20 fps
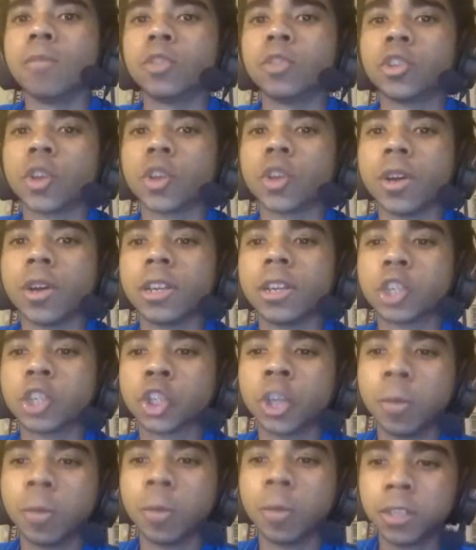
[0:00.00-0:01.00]
So it's
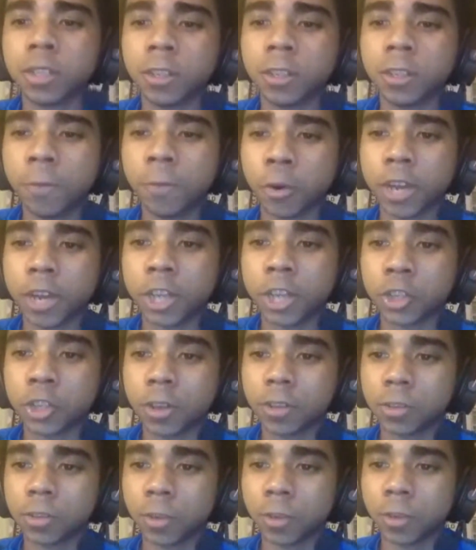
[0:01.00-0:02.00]
top 64 in each
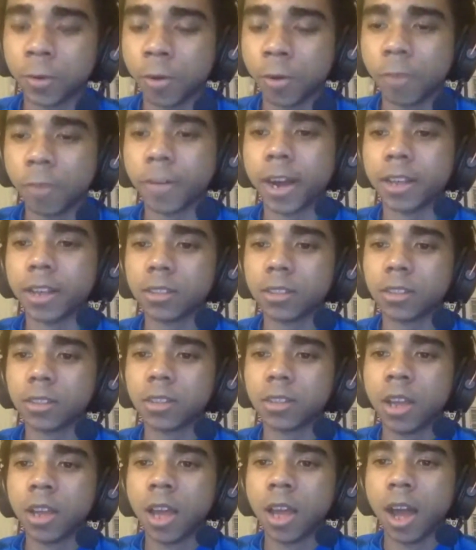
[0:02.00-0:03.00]
console qualifies.
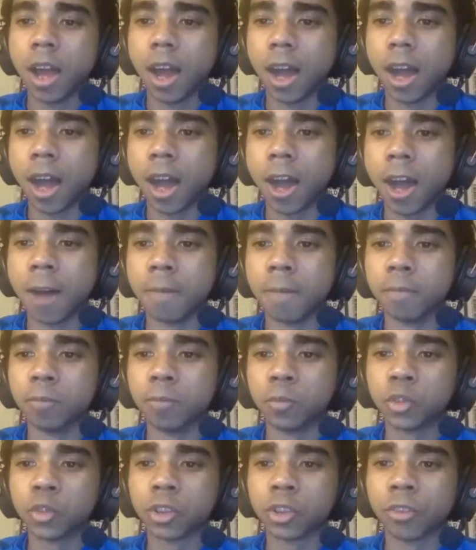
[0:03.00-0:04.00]

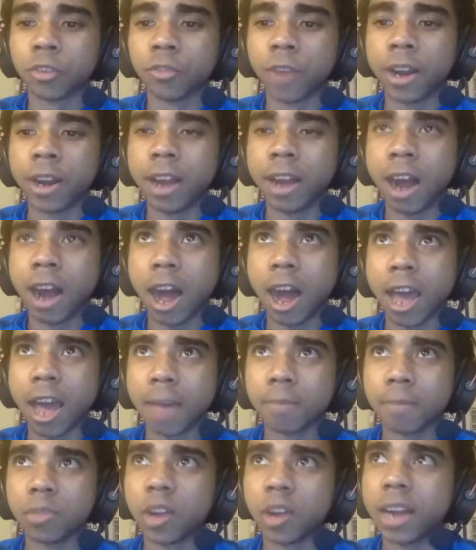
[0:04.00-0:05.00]
So right now I am
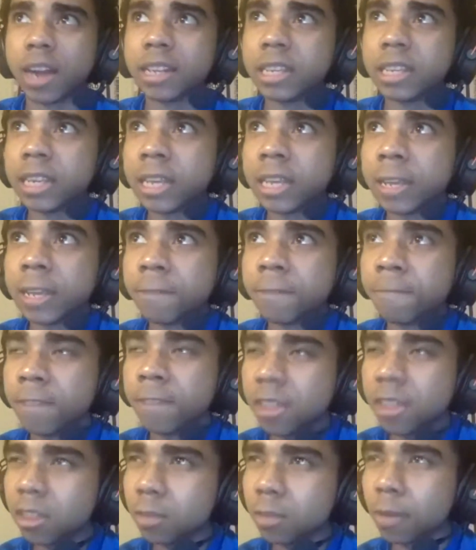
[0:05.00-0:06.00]

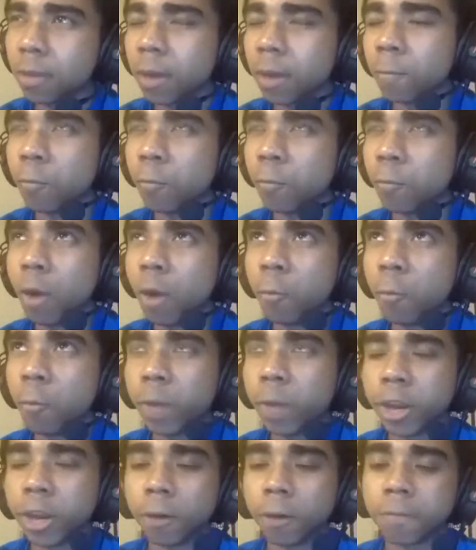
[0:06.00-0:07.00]
95th, but I'm 1
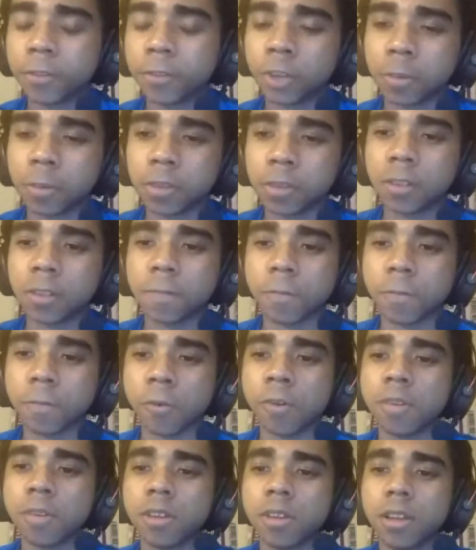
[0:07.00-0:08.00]
win off the top
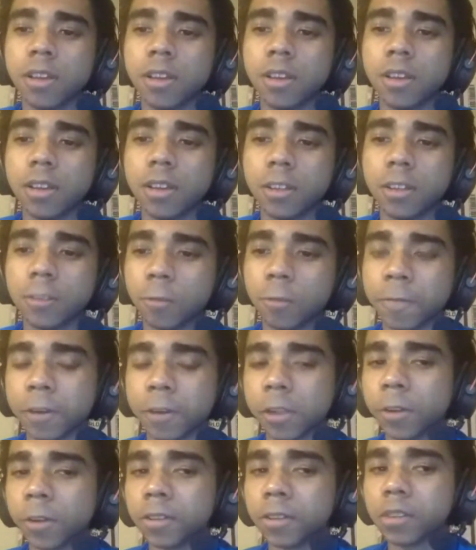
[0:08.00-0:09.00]
64. It's
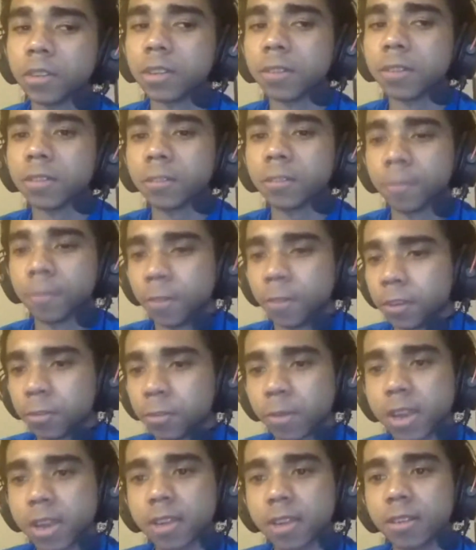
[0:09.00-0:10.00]
all very close still. It's
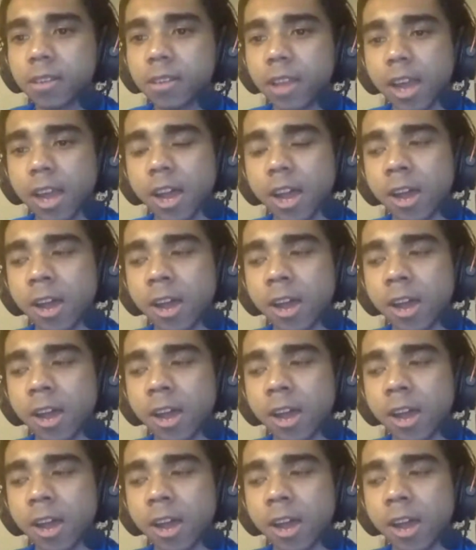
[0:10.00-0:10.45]
first week.